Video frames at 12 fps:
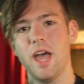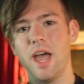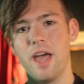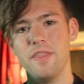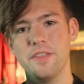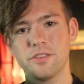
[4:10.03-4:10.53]

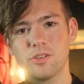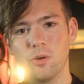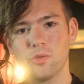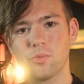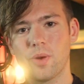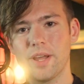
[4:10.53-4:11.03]
and this
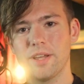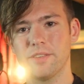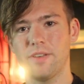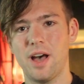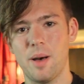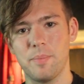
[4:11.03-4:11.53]
goes right on
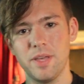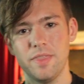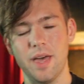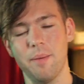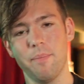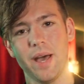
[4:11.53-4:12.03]
top in
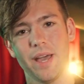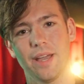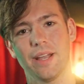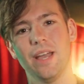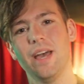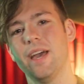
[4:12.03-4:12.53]
that bag,